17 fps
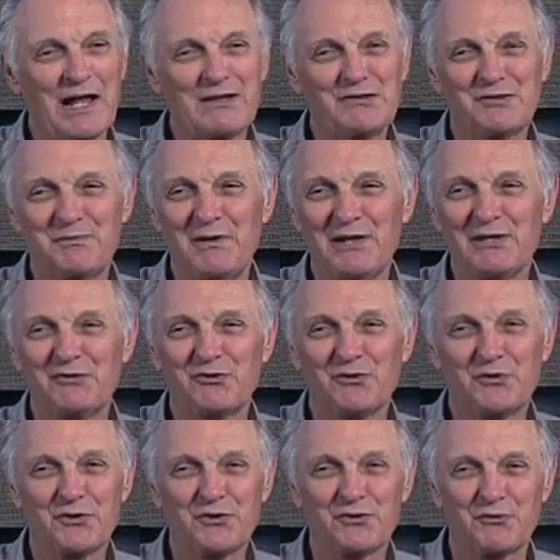Why would I spend
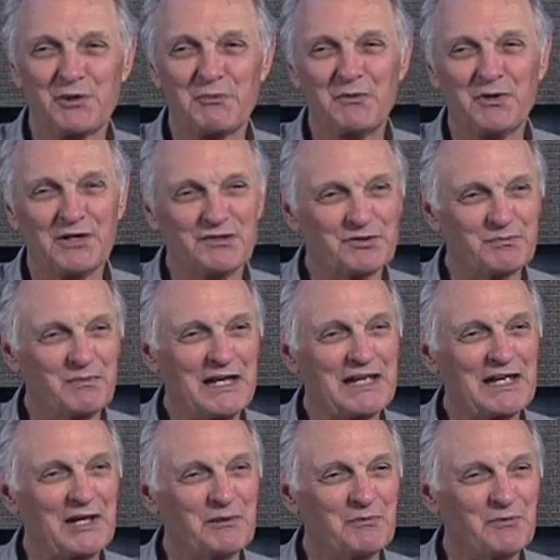2 or 3 months
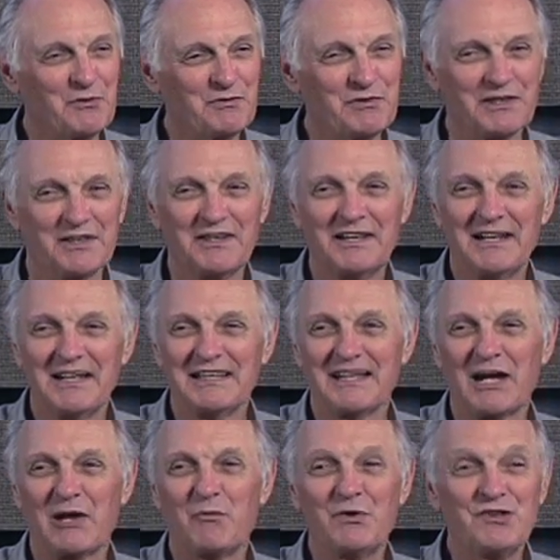making a movie
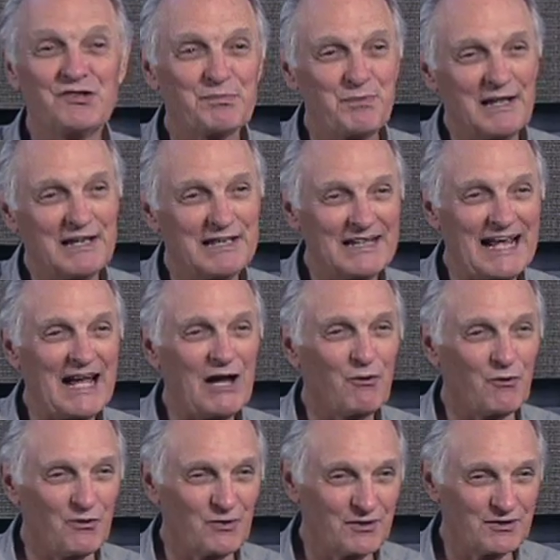that I wouldn't spend an
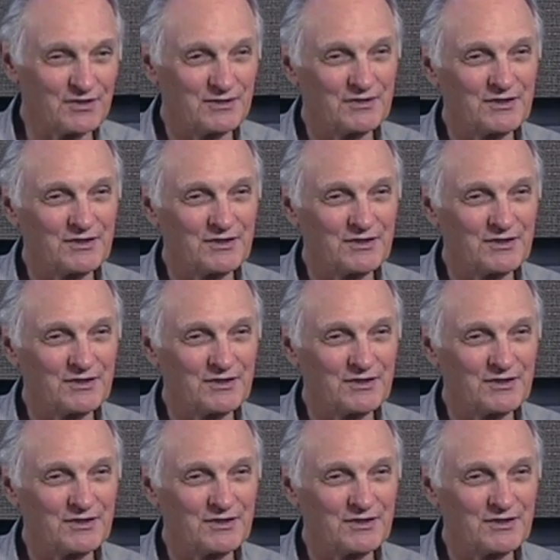hour on?